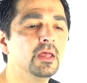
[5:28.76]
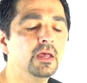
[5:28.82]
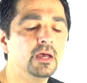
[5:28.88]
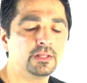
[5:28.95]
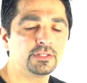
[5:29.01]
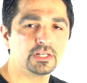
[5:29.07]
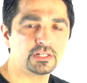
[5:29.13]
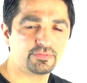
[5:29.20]

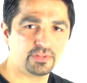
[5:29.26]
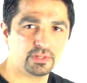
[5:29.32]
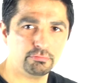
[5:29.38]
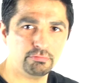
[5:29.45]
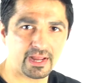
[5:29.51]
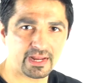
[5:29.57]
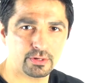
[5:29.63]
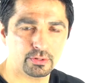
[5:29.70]
And just for the
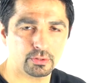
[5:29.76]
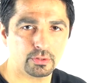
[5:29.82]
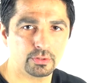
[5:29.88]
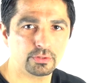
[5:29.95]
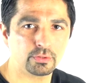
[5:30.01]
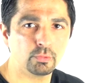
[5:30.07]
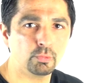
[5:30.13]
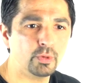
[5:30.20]

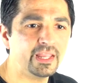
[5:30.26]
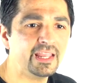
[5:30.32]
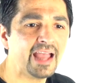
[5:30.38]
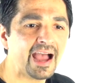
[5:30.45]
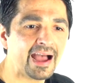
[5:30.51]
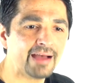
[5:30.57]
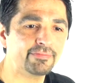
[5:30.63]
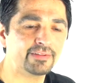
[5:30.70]
record, we
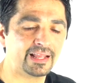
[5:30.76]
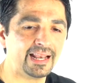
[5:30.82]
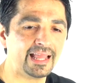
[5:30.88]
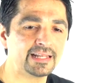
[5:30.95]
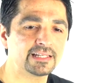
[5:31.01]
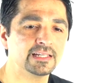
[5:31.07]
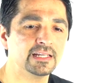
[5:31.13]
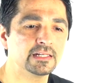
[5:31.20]
have
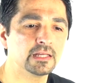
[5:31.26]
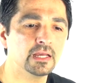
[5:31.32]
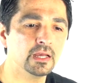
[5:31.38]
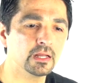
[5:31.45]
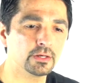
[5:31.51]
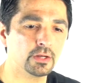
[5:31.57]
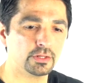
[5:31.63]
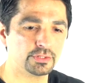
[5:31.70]
collected
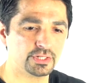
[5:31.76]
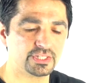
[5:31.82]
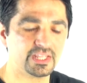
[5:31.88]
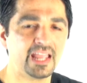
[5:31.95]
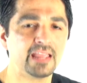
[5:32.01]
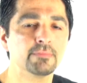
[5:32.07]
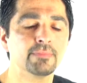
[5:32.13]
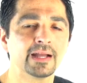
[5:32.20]
not just
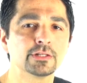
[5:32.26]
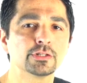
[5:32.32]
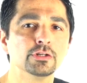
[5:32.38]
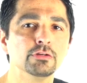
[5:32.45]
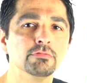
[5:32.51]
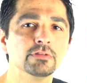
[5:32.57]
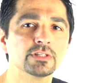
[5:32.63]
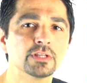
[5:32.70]
their
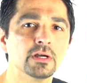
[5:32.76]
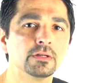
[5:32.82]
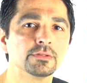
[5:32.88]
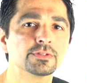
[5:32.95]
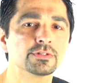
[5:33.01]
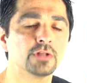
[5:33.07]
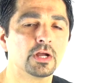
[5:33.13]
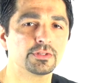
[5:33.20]
8x2
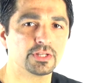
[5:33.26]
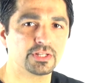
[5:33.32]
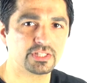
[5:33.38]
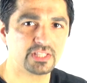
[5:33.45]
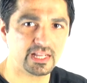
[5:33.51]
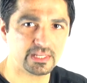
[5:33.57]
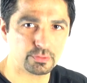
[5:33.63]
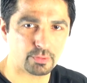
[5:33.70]
results, not just
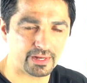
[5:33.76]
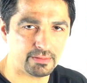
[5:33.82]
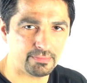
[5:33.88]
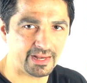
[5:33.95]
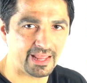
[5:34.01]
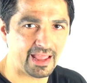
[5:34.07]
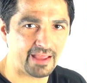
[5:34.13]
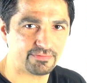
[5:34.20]
their 20
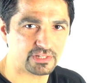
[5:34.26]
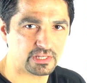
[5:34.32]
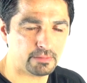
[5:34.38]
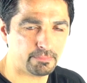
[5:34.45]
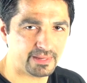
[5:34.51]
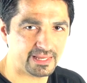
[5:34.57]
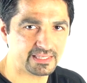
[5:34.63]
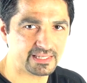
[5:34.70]
minute
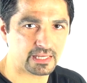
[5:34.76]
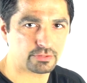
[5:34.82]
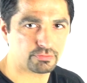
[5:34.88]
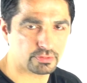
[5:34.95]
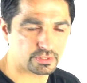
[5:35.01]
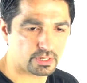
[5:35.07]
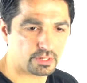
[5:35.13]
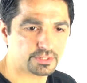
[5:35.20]
FTP test
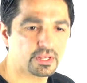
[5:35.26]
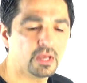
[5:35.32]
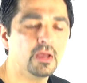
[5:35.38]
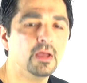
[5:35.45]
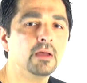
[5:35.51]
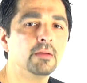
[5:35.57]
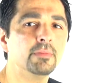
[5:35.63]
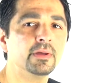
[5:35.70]

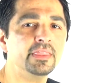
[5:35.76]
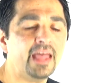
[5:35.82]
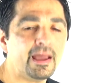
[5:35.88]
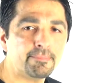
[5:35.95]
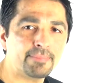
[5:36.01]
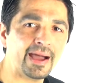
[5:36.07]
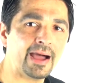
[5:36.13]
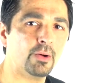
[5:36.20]
results, but
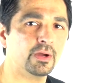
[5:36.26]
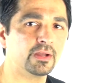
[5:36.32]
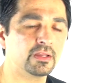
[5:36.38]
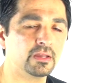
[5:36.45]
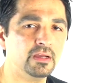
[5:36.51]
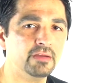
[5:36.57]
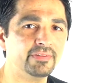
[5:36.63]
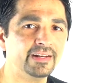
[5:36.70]
their power
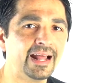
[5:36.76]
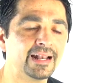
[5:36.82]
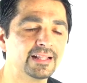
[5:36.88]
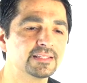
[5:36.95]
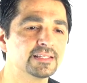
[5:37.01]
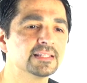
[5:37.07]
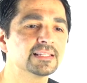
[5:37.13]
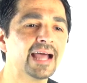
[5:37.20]
curve
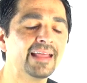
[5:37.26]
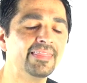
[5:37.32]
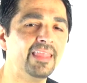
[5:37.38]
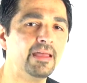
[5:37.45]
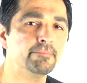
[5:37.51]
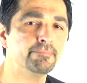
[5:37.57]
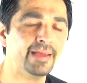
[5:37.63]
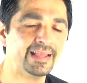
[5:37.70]
analysis and
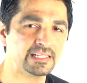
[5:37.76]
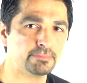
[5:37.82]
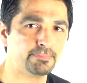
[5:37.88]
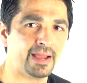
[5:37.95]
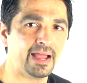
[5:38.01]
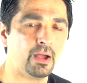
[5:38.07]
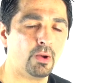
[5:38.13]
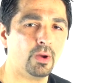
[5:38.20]
their best
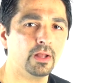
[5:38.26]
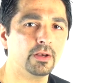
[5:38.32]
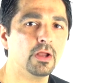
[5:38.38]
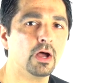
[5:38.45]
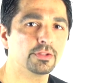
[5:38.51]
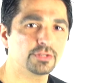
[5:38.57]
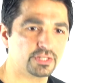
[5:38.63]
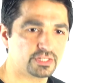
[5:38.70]
power,
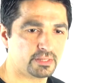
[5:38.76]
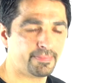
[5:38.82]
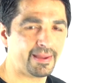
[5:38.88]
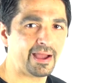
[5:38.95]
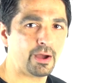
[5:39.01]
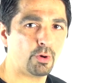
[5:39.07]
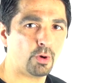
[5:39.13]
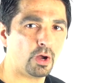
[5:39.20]
not just the
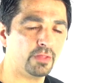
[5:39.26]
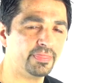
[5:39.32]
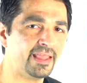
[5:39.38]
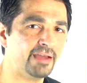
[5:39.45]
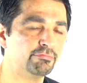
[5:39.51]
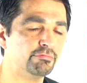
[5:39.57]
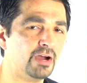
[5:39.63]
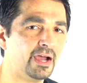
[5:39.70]
power on
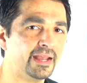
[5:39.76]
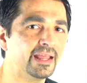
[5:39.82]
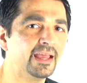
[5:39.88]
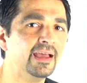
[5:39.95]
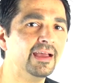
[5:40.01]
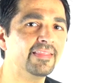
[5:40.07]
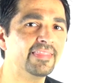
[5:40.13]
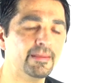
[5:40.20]
that ride,
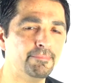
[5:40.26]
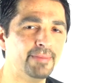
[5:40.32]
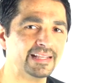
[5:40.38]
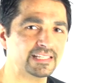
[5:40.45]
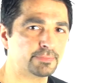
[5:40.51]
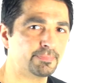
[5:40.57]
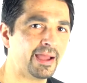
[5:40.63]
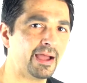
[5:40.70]
their
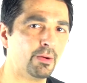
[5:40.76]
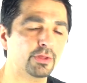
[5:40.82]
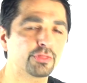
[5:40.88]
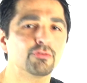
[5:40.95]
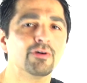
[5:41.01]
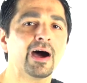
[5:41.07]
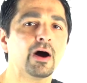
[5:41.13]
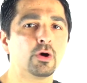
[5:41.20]
best power
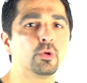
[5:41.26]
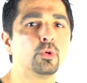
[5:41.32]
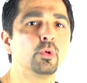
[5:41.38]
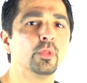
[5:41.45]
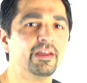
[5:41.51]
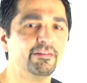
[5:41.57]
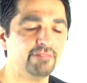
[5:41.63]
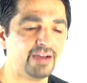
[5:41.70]
throughout all
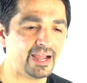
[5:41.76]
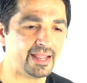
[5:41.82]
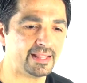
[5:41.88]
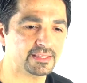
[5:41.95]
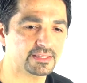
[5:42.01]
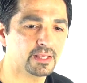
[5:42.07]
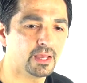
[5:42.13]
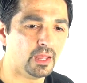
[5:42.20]
their
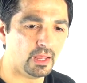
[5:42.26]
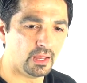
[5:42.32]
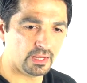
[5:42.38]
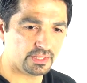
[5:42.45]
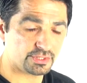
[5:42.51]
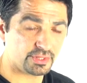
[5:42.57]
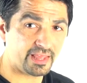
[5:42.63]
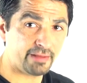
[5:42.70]
rides.
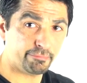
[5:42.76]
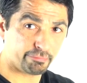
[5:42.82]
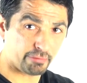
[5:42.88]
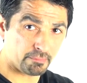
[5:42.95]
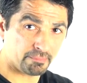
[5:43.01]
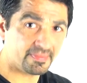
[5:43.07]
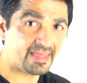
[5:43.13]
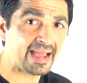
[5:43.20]
So then
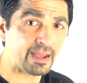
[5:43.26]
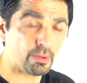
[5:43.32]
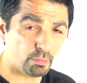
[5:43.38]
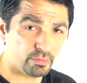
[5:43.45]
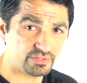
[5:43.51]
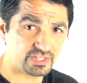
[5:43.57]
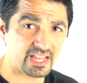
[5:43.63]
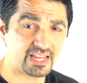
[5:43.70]
from that,
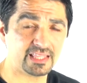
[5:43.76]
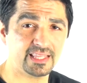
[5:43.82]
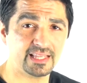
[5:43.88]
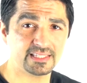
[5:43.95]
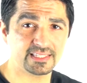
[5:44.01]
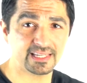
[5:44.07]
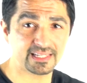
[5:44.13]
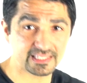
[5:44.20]
we've taken their
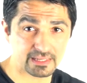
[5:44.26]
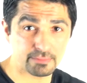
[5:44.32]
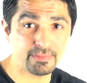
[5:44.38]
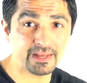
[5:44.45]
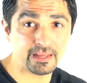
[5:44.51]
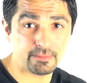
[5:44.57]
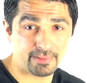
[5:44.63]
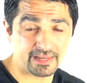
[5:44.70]
60
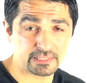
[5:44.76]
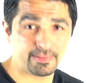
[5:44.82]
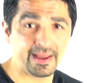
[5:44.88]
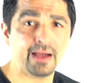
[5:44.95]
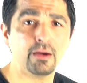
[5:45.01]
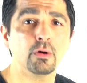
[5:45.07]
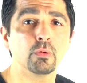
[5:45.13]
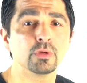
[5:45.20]
minute best
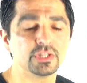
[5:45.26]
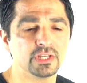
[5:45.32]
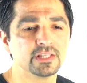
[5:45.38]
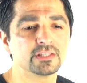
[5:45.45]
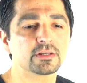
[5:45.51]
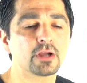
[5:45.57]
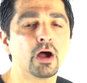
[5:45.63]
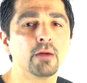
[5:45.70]
power, which
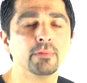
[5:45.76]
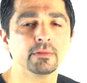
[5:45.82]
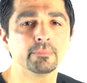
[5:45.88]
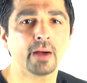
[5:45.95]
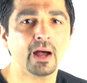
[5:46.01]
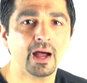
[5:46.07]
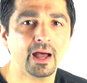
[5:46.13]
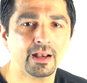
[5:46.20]
is common
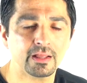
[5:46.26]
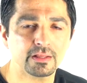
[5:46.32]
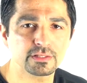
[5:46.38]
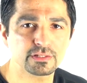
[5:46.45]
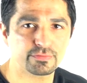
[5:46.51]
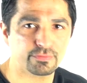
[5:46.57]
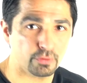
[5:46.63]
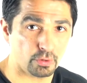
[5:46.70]

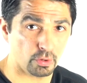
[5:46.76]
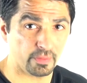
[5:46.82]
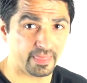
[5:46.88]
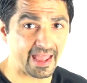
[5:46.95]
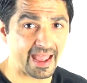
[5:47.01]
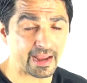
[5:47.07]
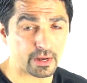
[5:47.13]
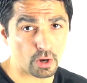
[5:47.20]
parlance for
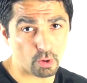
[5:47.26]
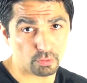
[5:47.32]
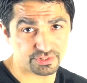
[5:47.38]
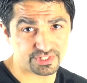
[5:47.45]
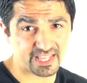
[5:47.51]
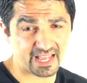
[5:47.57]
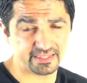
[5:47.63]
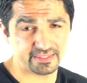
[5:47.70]
their gold
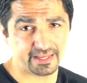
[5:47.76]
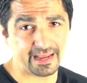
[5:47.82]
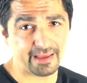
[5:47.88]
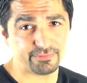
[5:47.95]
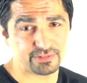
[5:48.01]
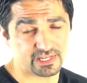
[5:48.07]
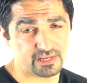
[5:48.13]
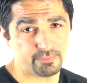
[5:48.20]
standard
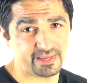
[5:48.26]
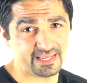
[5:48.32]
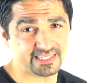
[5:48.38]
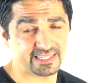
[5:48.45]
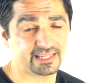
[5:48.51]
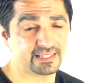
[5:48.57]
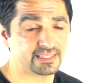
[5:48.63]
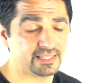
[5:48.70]
FTP
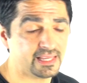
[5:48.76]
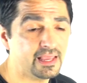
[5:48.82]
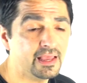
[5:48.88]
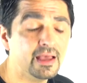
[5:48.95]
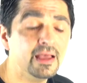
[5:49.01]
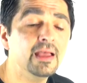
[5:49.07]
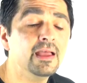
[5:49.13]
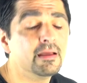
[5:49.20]
60.
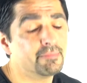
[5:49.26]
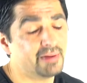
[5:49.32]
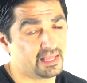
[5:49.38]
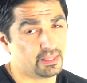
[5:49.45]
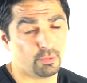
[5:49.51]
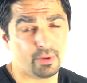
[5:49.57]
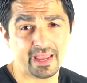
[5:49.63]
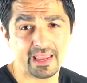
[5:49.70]
By
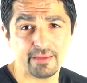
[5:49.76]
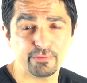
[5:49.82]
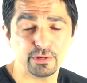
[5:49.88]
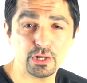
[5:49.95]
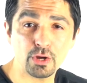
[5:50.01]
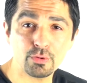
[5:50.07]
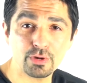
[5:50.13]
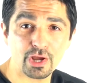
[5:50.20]
the way, if you
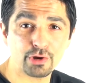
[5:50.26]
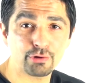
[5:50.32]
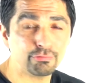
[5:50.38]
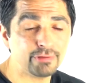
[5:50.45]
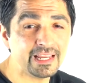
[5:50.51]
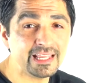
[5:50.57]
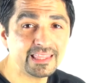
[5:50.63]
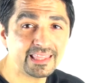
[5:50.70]
don't
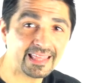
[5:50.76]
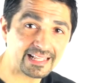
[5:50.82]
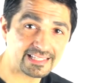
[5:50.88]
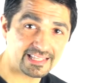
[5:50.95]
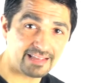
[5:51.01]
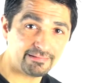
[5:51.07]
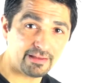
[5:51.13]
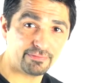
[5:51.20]
agree that
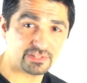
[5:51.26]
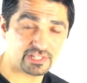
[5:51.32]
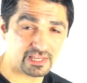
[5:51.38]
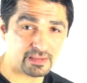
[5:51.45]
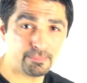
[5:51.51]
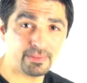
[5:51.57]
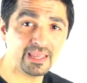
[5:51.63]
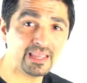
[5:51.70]
that's their
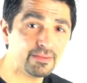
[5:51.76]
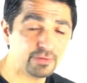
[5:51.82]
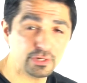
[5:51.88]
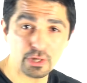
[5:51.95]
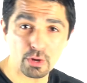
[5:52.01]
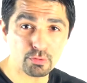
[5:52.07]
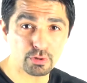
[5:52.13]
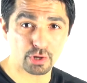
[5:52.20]
FTP, if you
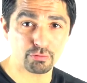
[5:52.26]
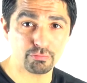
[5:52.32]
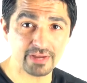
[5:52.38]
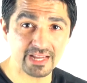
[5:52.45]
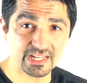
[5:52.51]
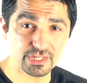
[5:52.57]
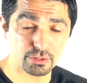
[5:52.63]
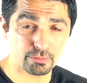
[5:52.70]
don't
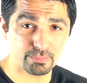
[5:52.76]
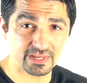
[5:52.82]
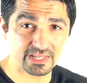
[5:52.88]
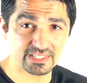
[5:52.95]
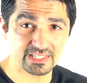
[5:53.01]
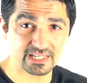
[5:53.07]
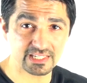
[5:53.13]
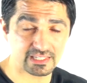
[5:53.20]
agree it should be
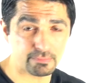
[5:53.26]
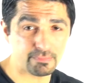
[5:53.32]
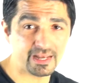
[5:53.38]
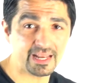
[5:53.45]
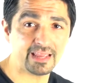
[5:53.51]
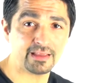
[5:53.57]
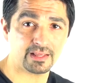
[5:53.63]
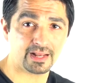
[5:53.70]
60
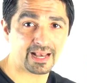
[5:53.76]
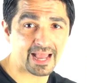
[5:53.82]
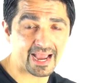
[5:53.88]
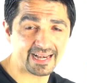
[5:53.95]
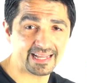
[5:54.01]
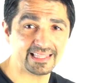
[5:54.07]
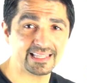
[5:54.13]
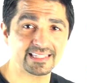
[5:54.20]
minute
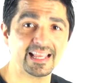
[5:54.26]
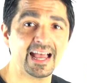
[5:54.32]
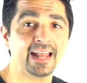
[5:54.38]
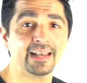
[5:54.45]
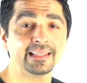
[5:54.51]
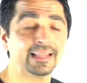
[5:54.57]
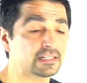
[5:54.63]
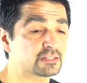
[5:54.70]
line in the
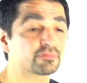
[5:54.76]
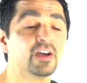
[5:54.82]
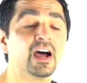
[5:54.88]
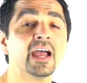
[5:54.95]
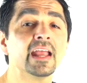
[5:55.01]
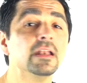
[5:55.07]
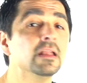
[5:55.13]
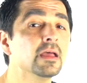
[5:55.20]
sand, that's
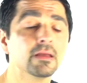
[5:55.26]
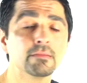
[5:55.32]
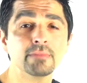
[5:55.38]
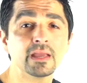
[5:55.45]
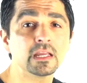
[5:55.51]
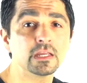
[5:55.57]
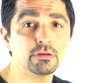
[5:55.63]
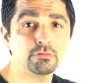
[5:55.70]
fine.
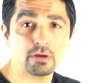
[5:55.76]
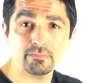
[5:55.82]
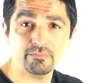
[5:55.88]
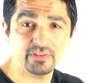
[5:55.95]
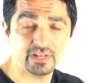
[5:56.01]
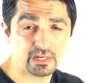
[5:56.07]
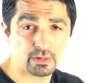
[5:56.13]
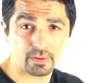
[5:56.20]
Make your own
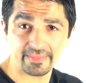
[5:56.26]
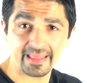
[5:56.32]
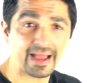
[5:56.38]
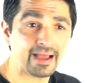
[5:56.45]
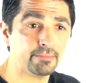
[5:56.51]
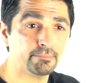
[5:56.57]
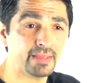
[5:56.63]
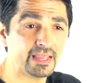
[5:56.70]
video on
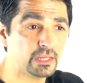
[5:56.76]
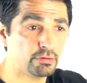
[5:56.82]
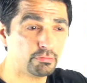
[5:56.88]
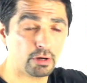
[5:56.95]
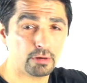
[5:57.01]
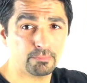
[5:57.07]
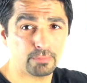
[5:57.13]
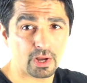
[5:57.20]
that, make
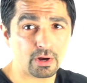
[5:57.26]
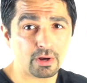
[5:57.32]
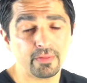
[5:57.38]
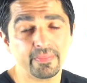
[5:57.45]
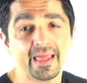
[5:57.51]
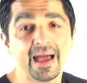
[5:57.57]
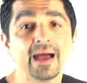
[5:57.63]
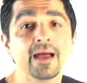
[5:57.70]
your own blog
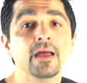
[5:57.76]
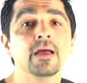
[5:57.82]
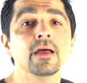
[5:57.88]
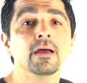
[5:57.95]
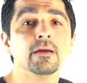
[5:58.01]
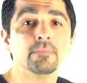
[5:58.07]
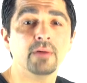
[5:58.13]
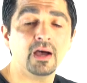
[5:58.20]
on that.
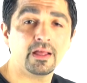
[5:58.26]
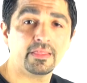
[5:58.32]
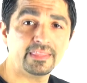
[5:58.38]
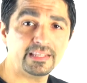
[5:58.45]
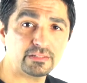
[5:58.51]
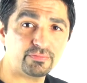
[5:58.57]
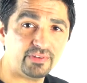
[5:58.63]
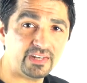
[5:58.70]
But
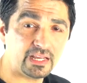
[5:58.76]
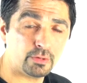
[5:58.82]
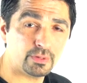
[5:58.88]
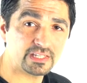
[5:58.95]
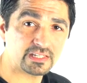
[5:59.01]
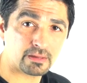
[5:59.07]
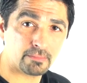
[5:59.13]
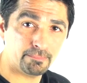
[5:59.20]
this video
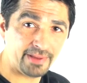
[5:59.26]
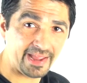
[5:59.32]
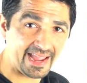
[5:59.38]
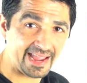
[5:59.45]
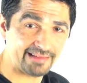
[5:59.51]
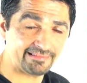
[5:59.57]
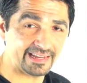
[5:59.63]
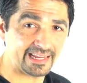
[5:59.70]
is
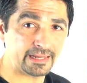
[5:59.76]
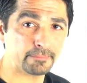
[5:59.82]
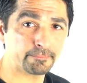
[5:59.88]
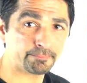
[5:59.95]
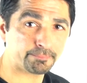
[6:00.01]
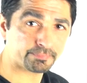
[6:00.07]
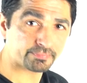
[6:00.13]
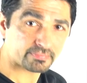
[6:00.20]
comparing
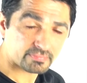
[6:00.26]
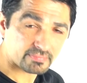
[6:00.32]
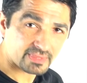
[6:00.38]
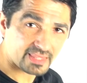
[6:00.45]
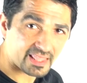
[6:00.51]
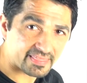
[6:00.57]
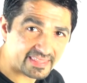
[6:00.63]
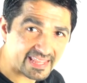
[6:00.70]

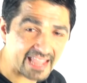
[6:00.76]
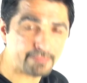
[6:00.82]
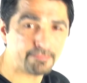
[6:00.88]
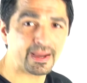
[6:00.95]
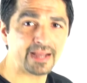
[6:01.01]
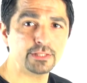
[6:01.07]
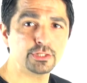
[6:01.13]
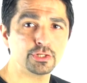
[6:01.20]
the
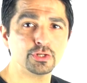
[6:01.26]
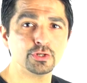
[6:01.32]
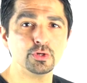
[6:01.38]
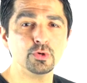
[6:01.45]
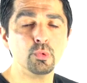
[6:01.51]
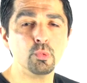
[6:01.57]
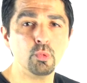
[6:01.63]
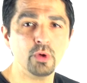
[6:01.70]

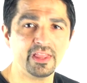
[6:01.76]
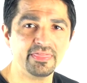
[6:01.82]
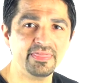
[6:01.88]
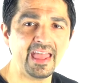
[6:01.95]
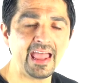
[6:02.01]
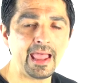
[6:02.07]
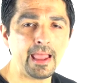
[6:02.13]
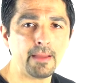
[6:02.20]
8x2 with
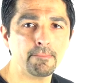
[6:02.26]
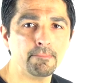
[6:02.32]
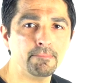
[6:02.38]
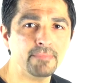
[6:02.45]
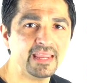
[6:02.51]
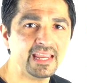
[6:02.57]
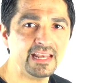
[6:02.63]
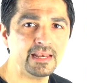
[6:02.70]
their
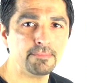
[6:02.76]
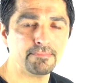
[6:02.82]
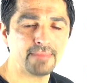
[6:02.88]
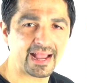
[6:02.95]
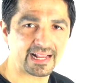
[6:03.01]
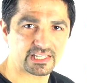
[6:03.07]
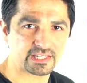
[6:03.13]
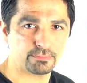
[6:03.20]
mean
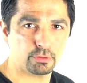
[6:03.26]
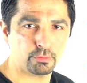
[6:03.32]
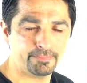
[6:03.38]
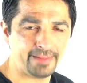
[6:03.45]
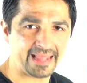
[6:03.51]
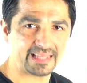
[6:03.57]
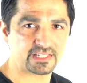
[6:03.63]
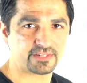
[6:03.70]
maximal
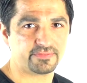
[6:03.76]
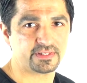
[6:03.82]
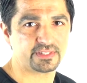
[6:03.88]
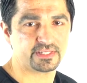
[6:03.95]
best for